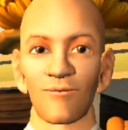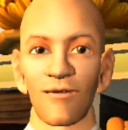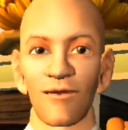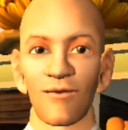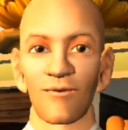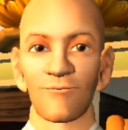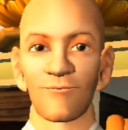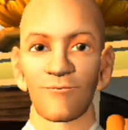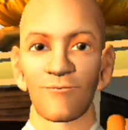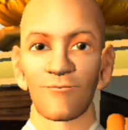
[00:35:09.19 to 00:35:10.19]
grows,
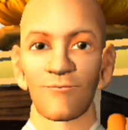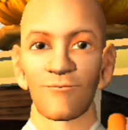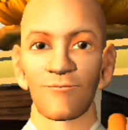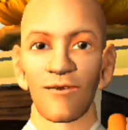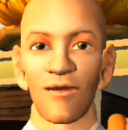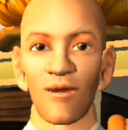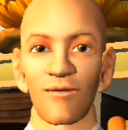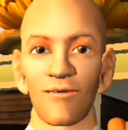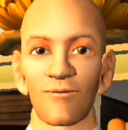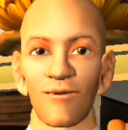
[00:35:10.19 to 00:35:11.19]
then there's
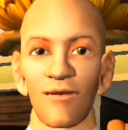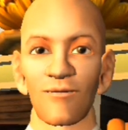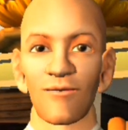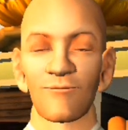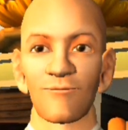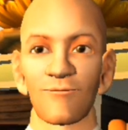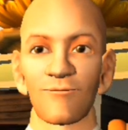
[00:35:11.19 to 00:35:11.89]
going to be a shadow.